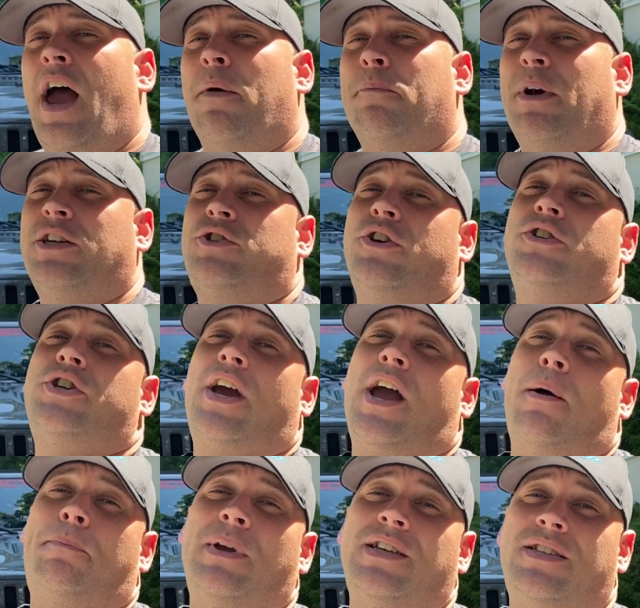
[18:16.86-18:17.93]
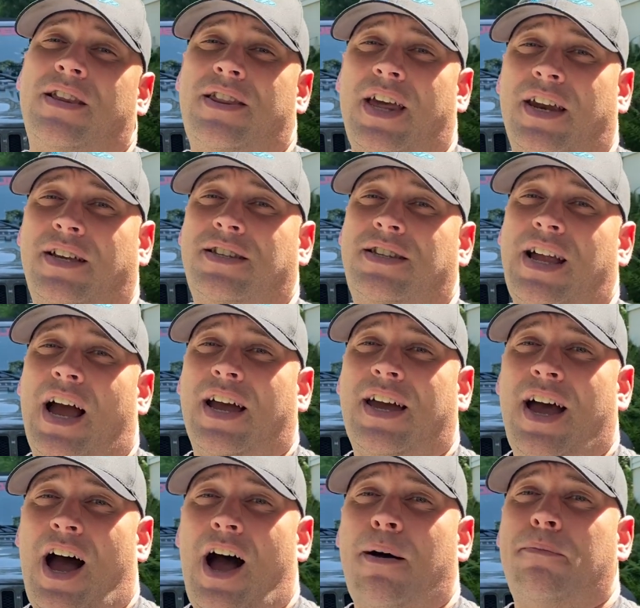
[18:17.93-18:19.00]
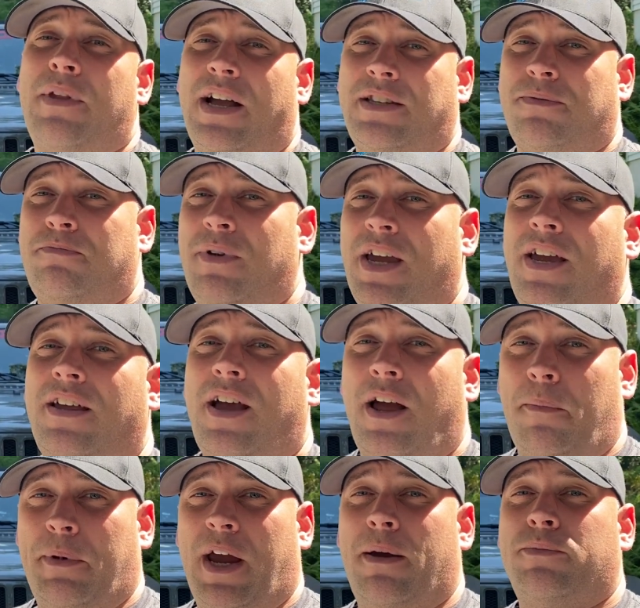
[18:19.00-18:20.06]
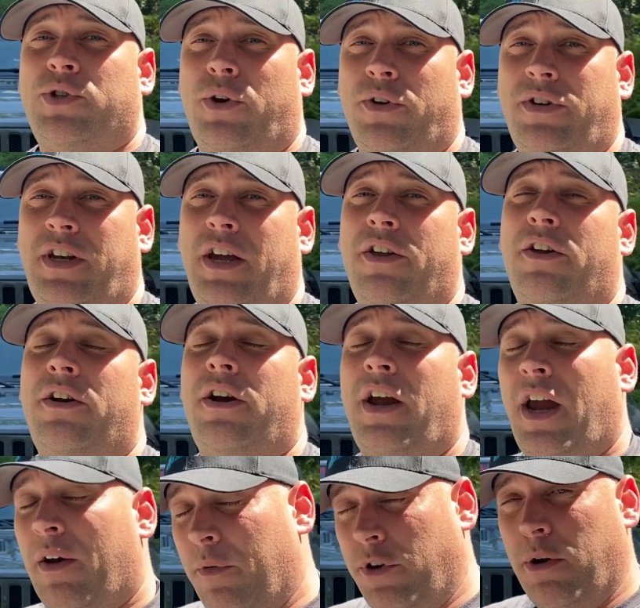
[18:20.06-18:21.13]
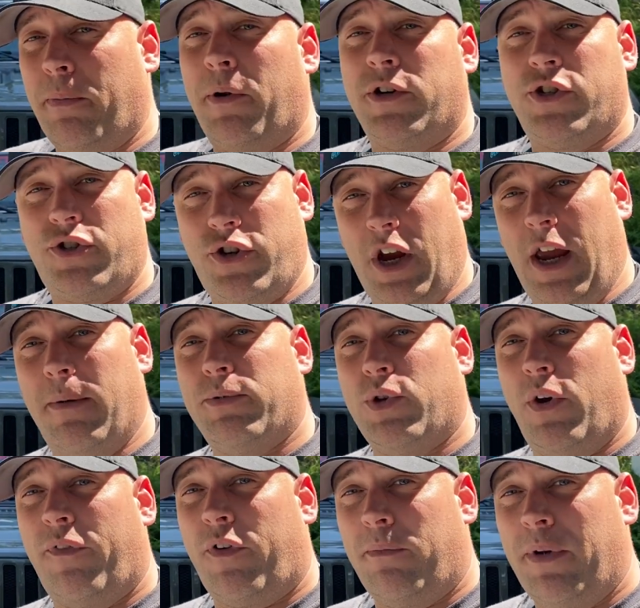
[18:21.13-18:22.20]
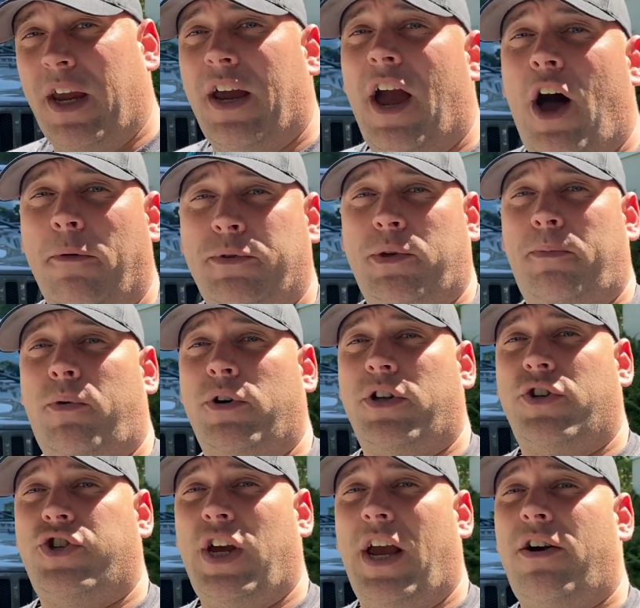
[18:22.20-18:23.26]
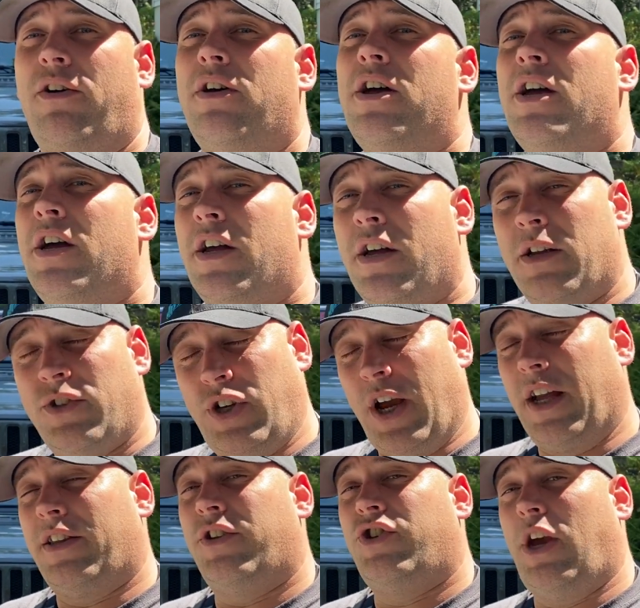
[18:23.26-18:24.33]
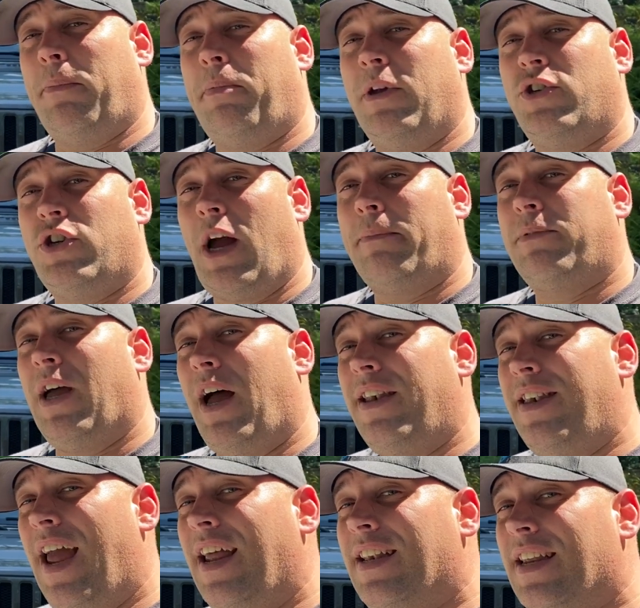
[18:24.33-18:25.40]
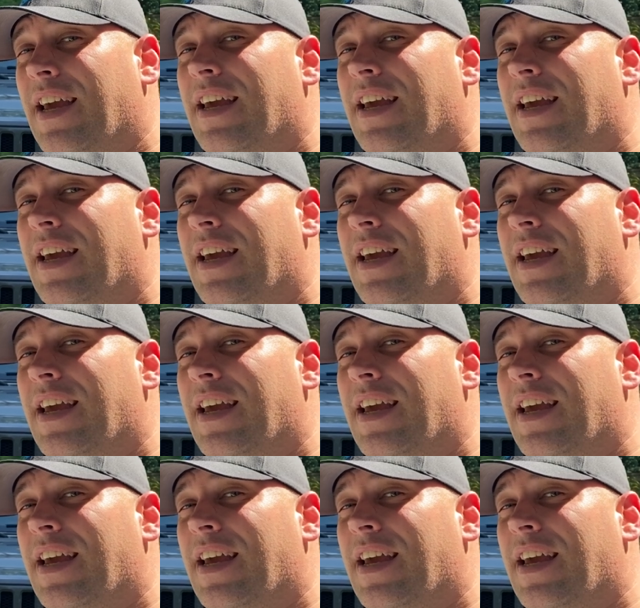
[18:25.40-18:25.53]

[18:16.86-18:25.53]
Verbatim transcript: Make sure you check out beastsynthetics.com. That's me, I'm an Amsoil dealer. When you purchase your Amsoil from me, it helps support the channel. Check out the jpshop.net,